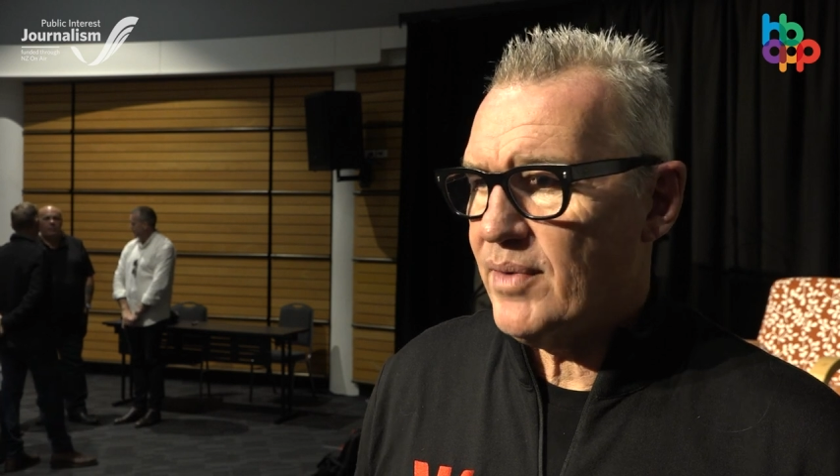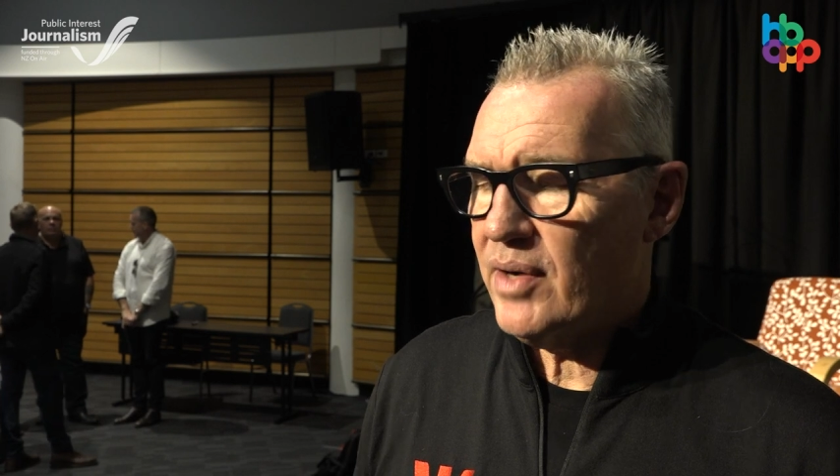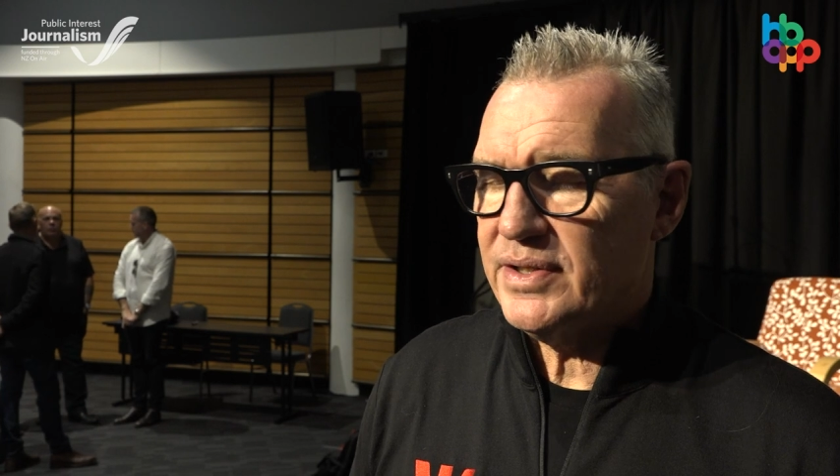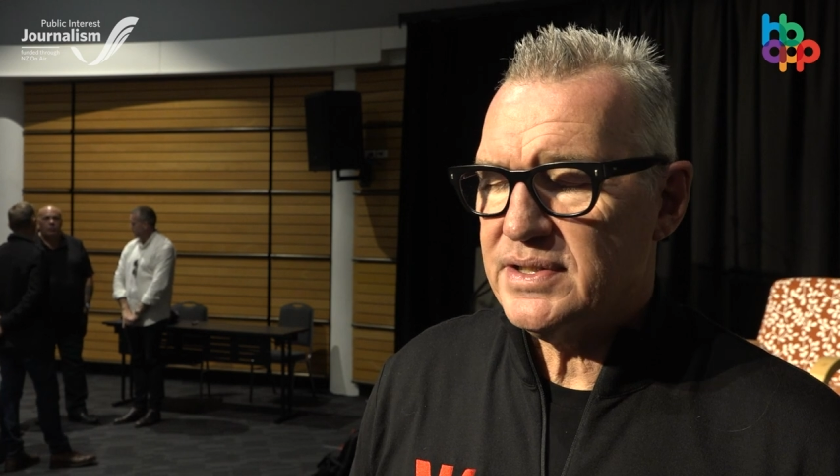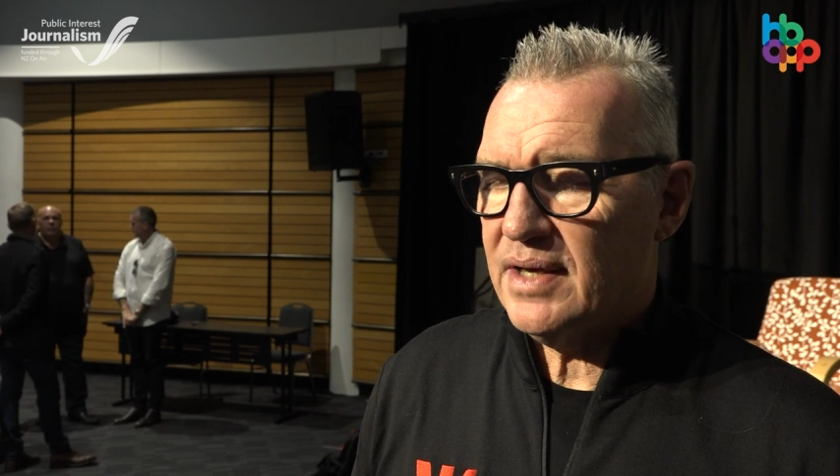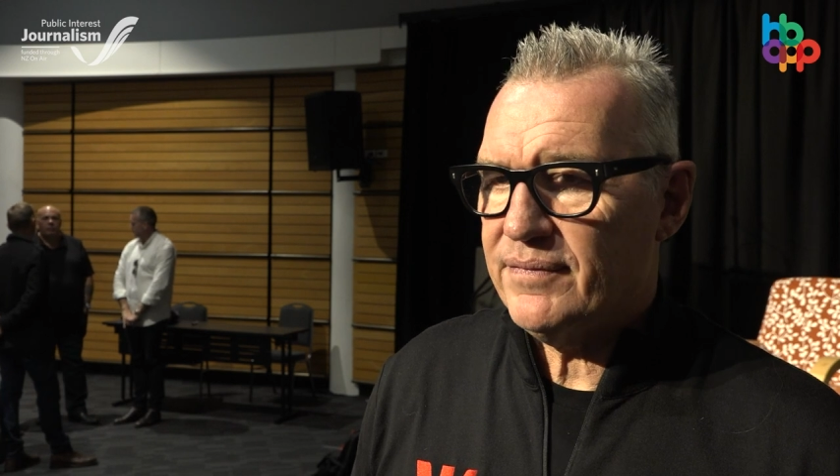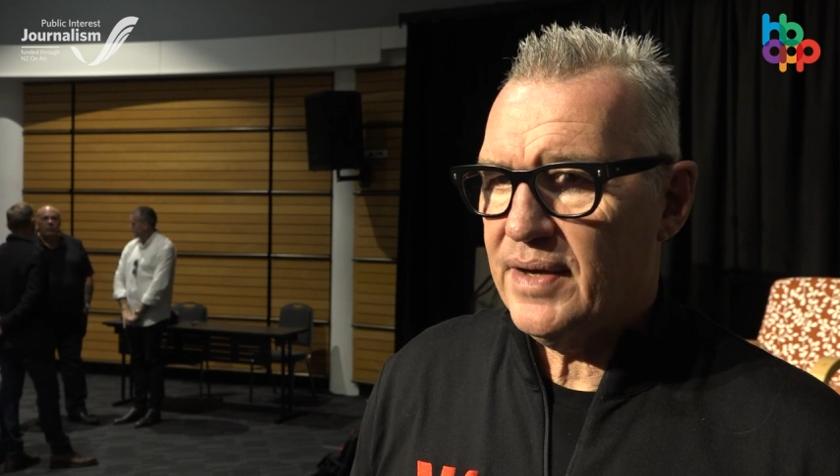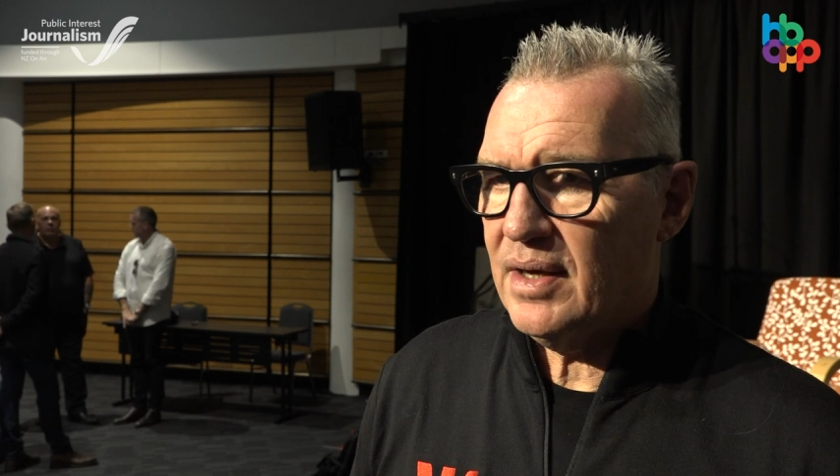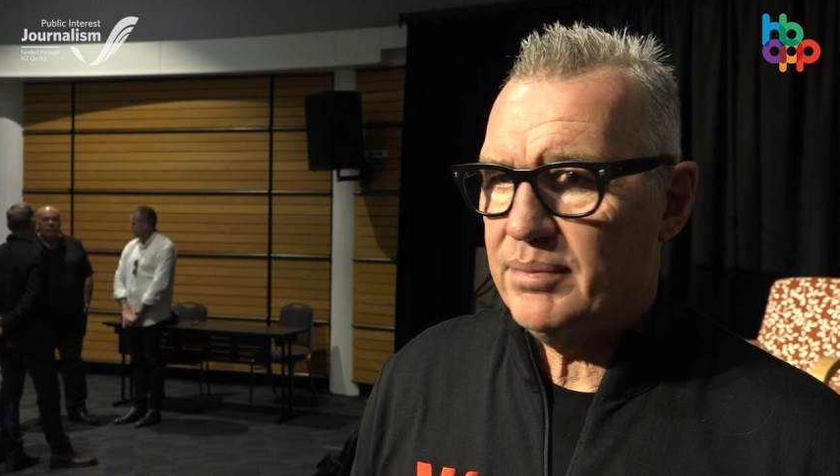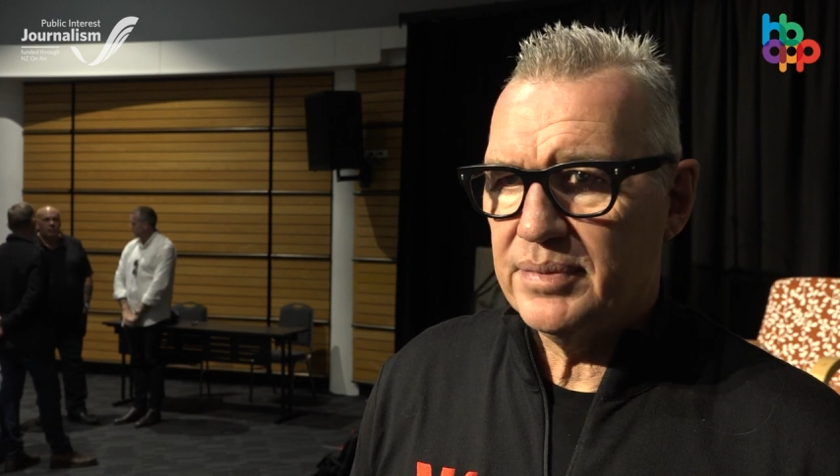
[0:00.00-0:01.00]
I reached out for
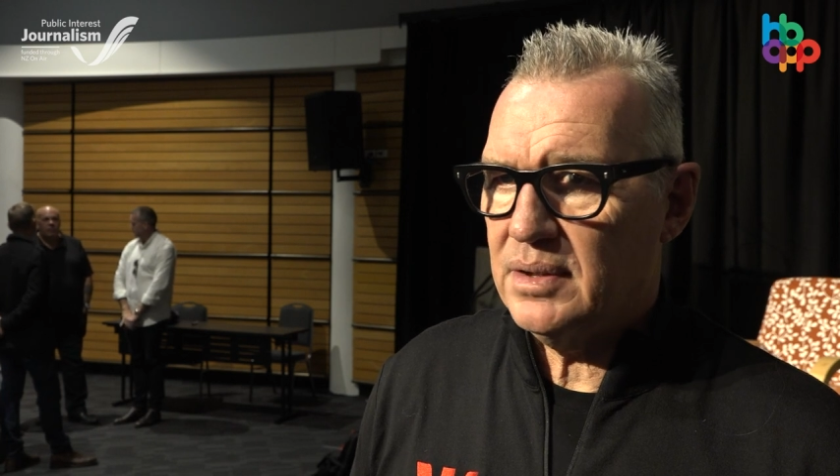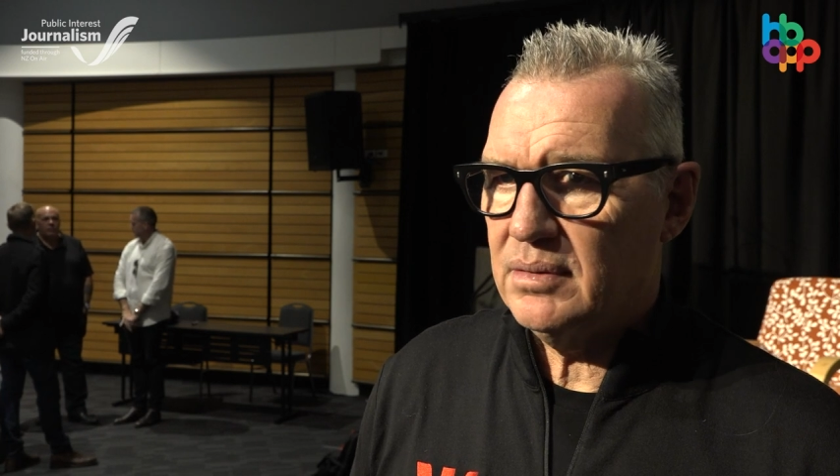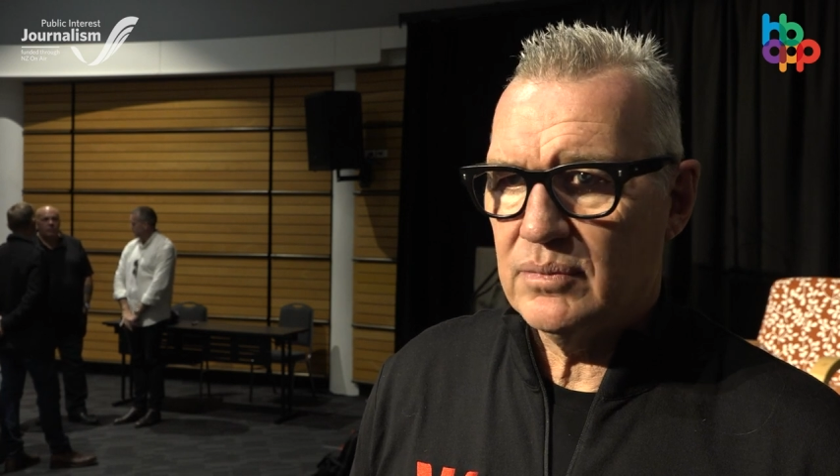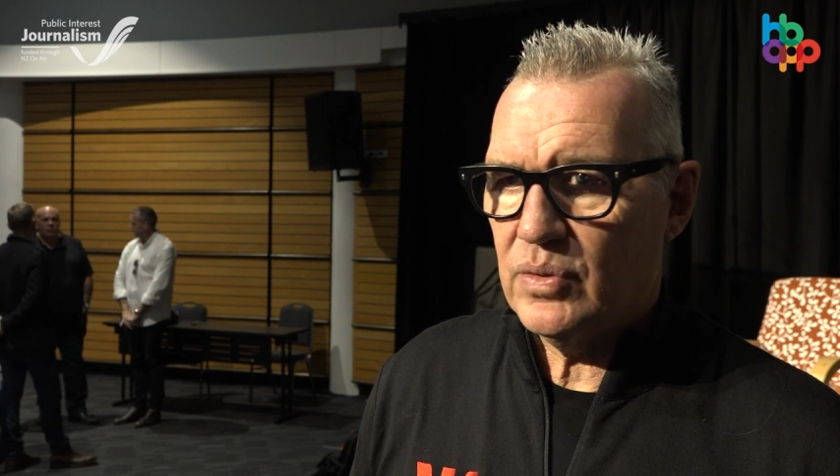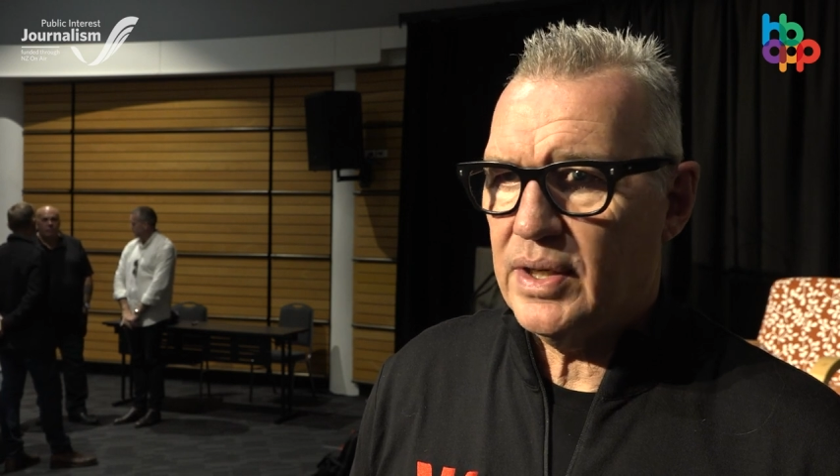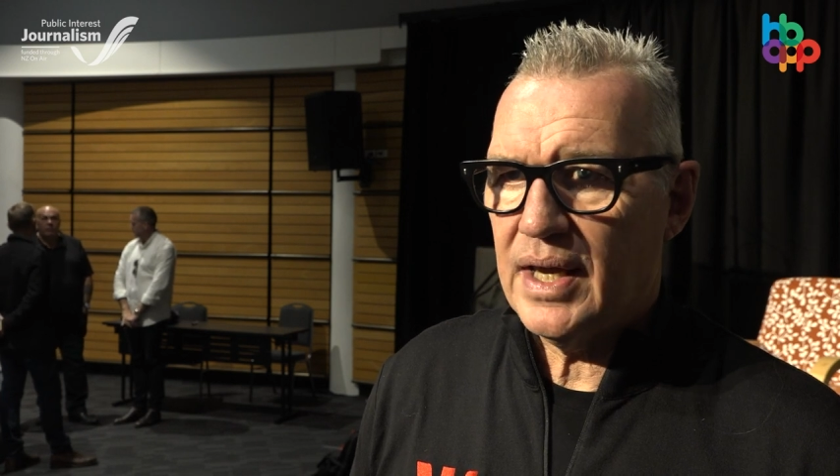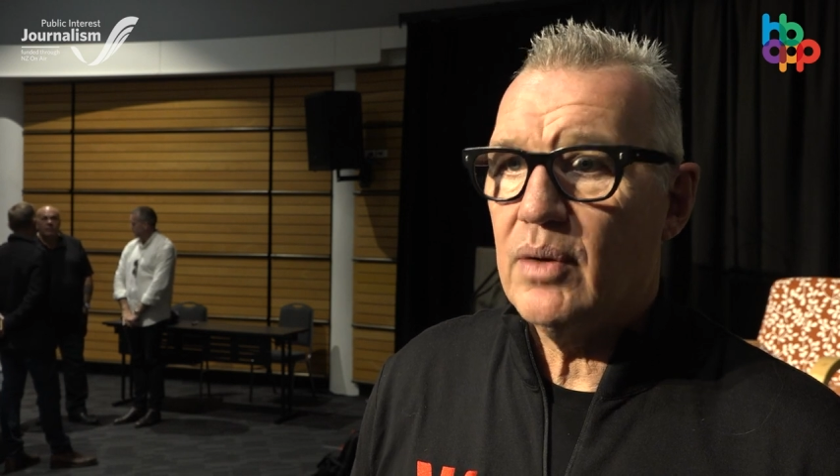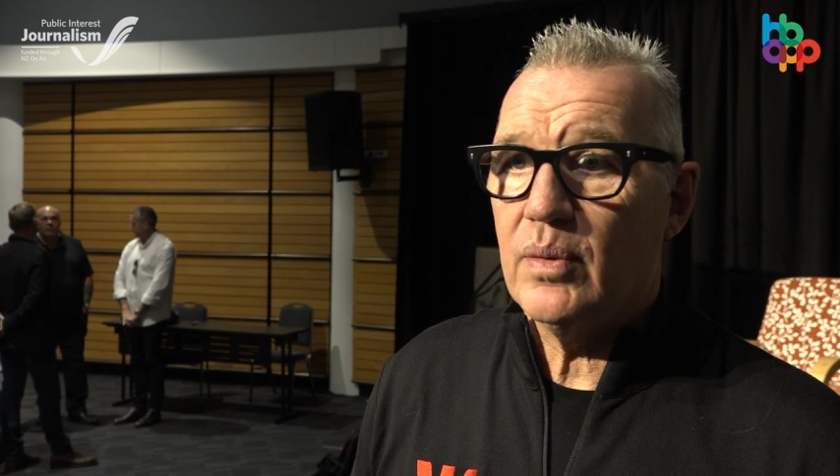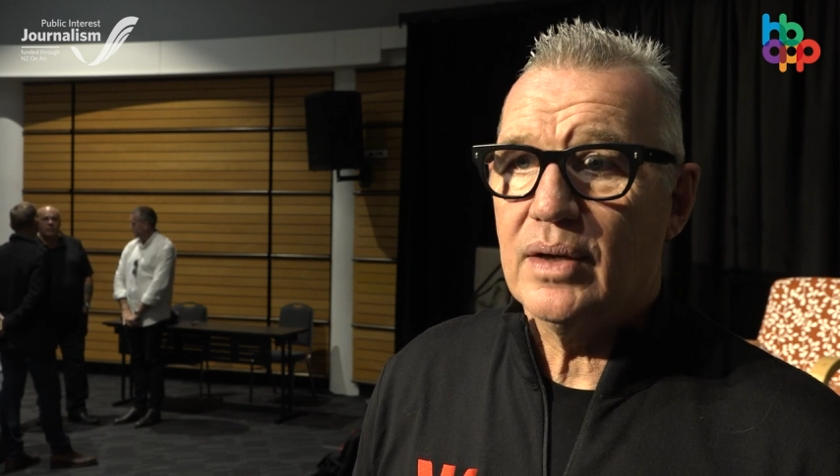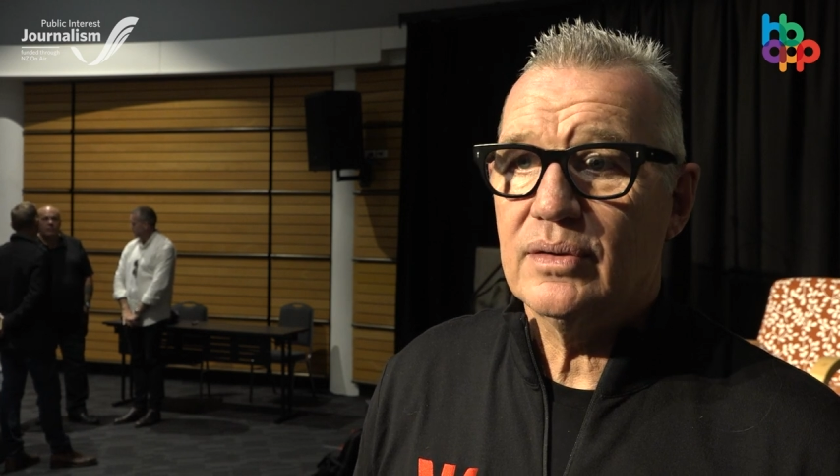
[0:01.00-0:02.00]
help didn't work
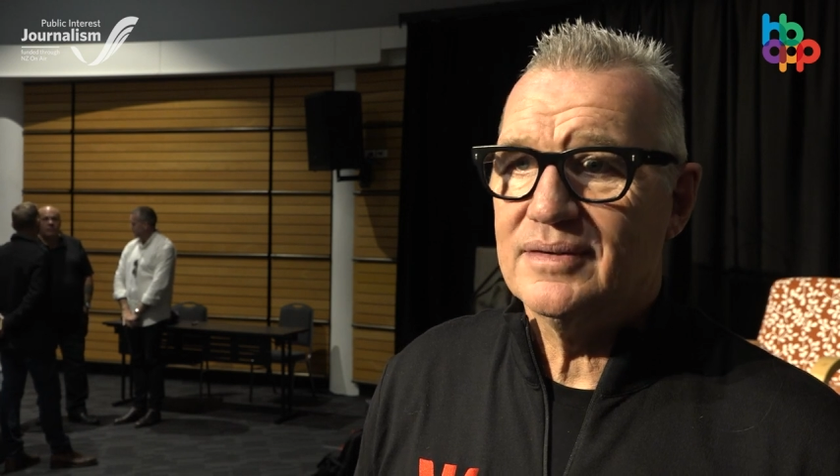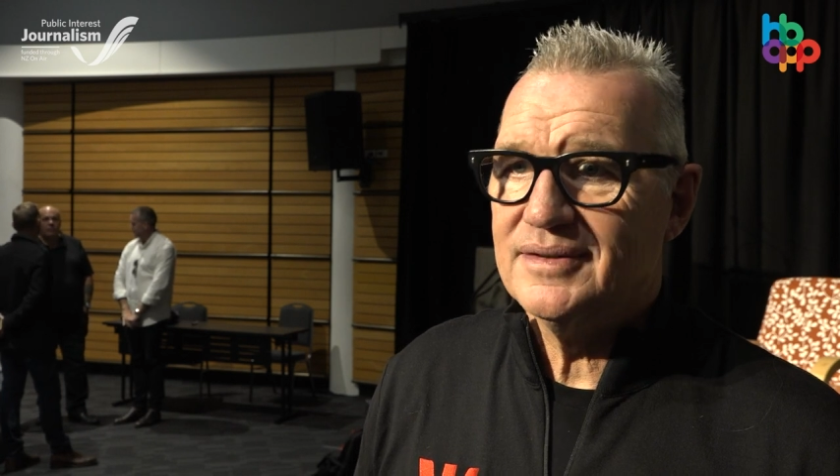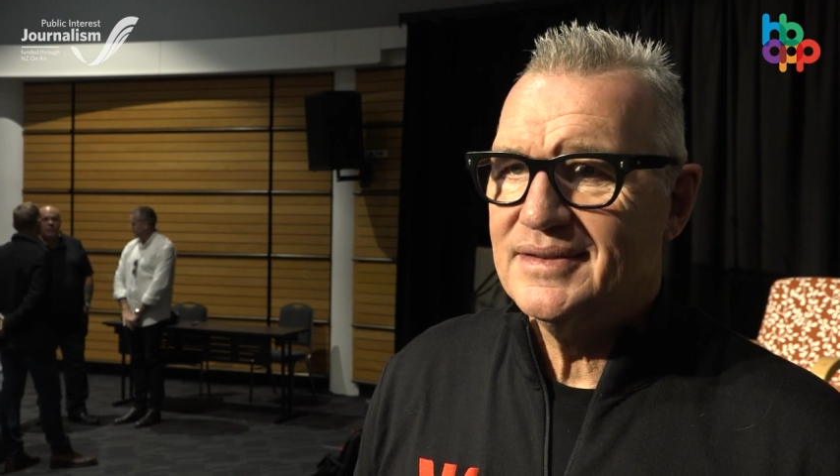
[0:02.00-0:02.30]
out well,